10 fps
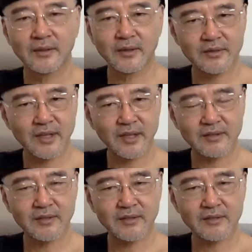
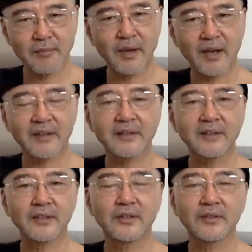step back,
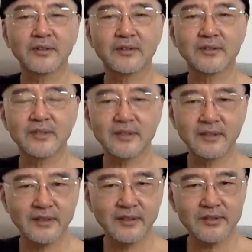you know, because
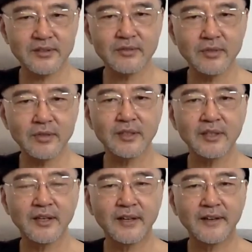he
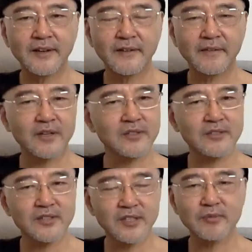doesn't
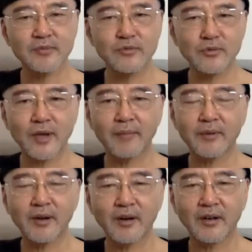seem to have
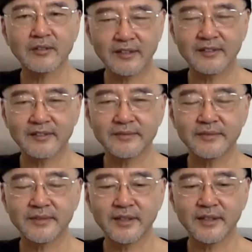content
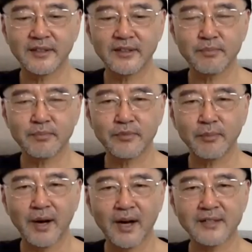in the
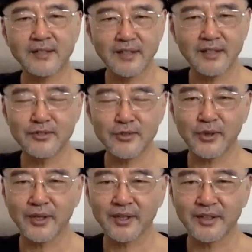box that he's
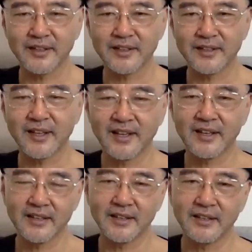showing, that
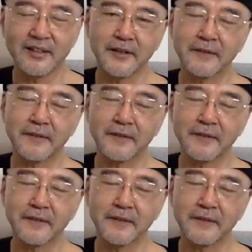he